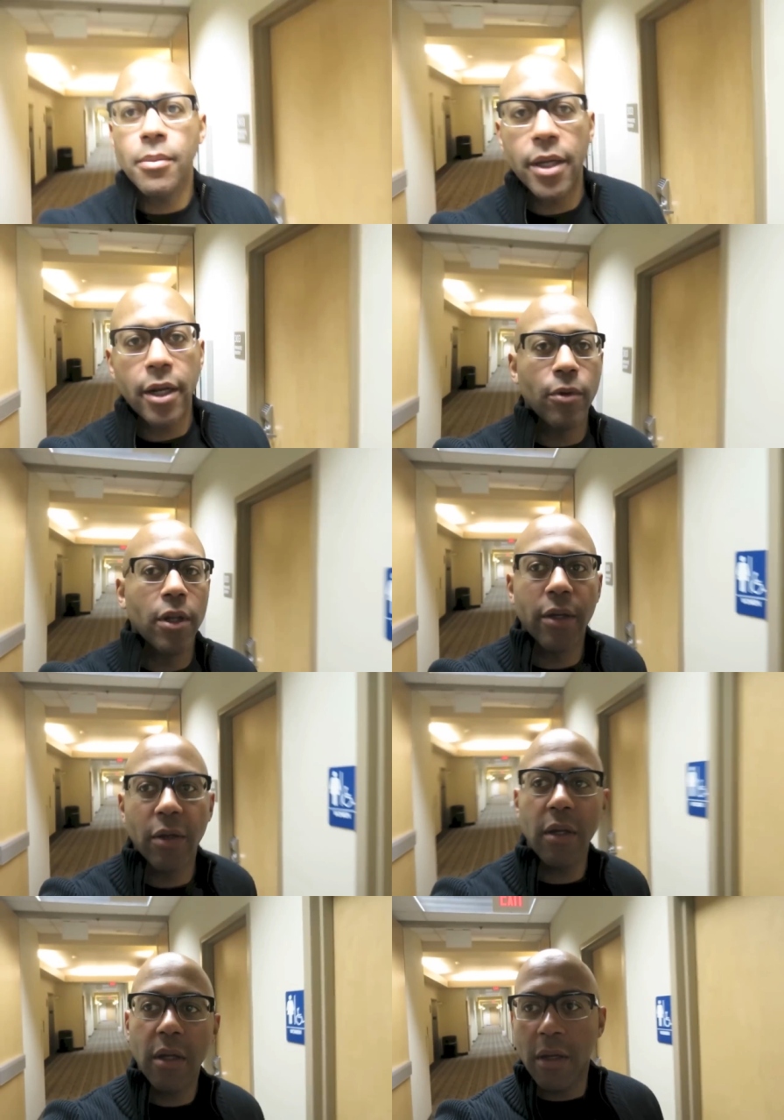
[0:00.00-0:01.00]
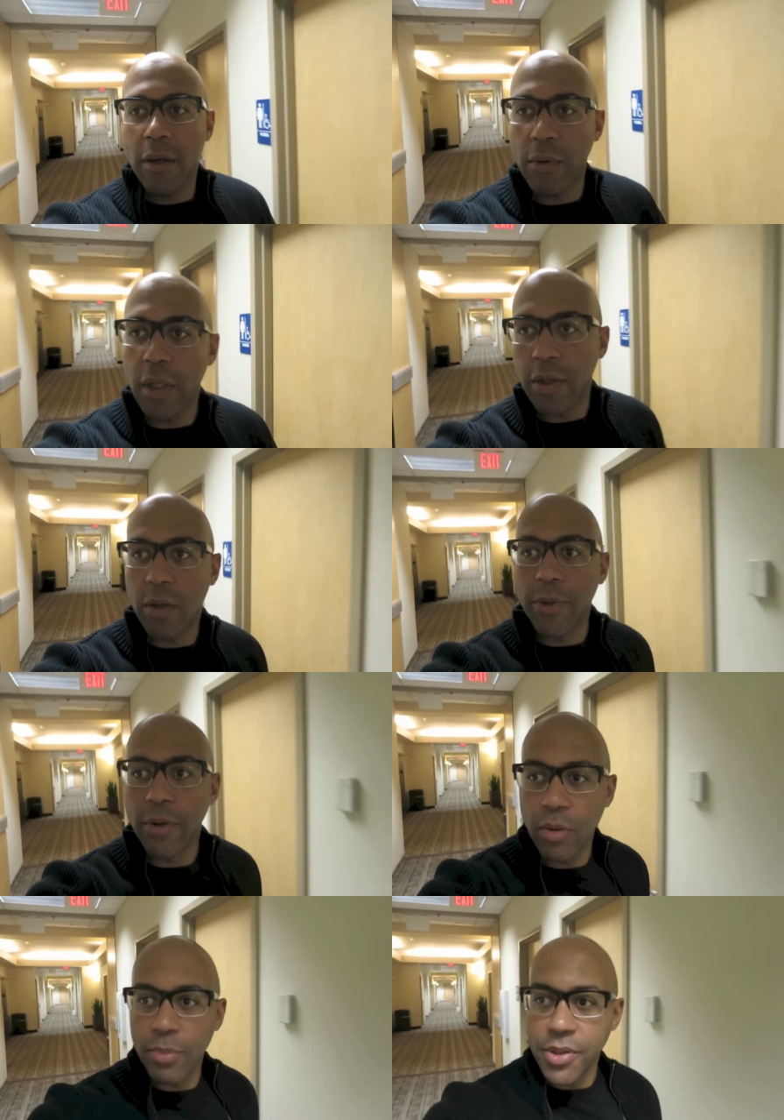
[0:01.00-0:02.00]
Man, I really, really hope
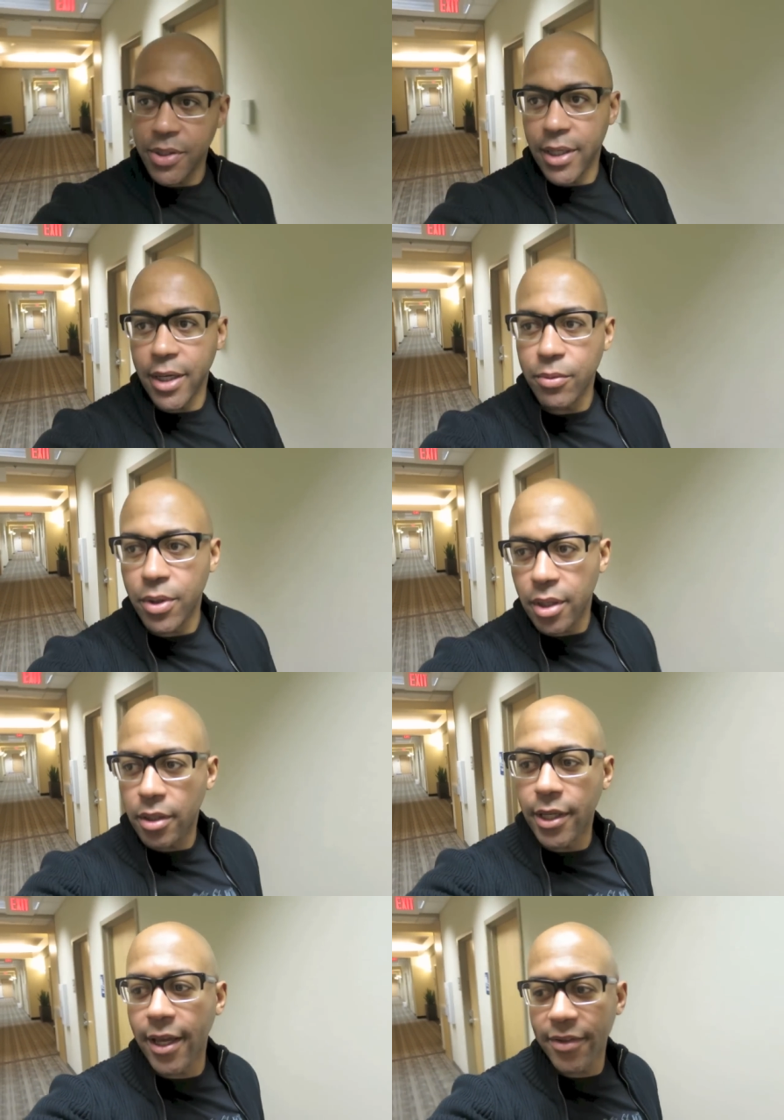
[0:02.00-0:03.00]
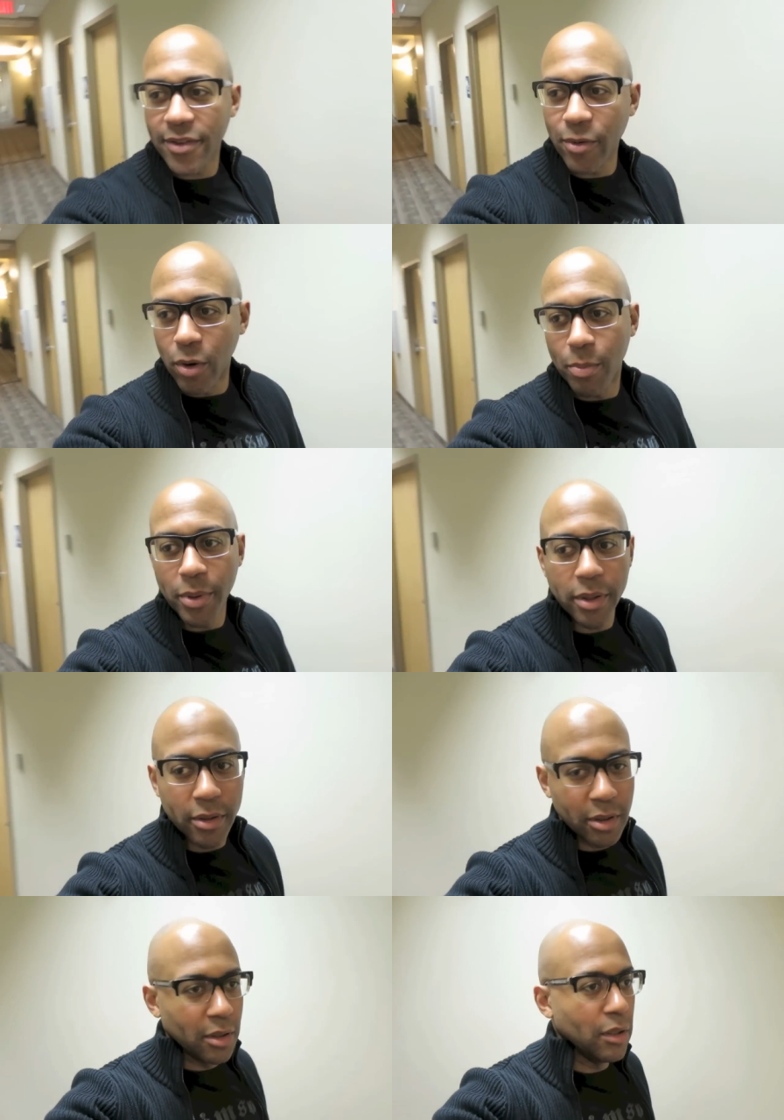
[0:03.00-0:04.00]
they're open today. I'm like, yes, they're open.
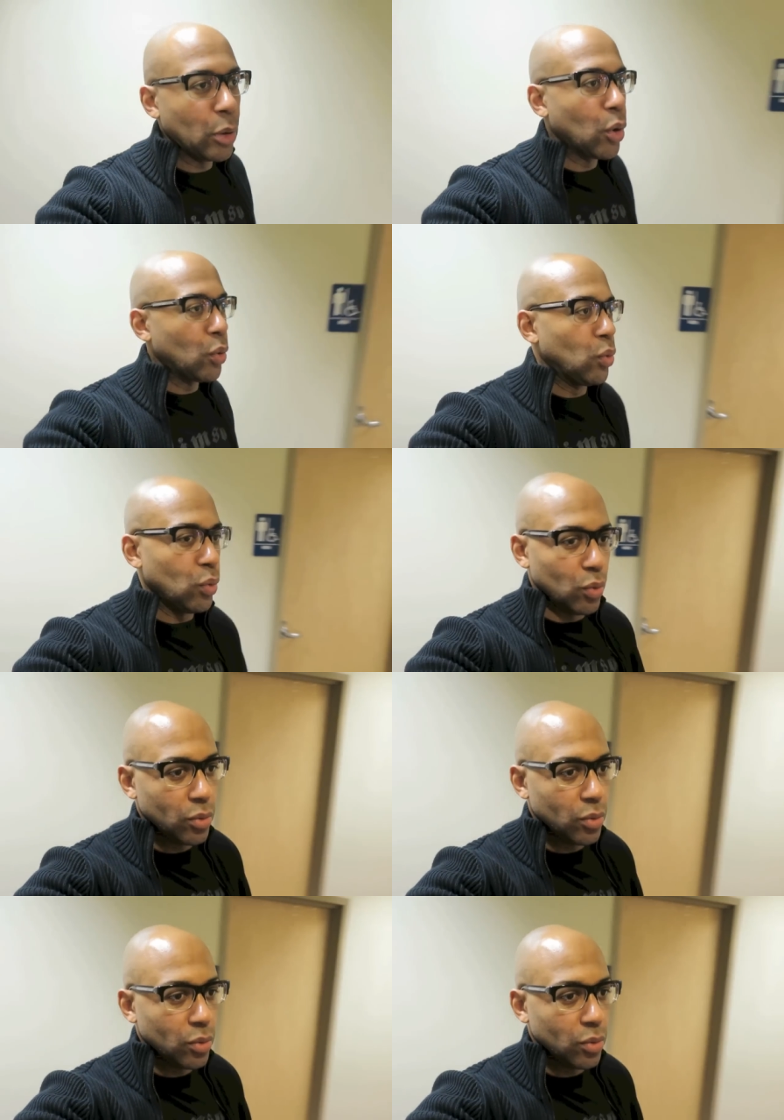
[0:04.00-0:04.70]
Cool.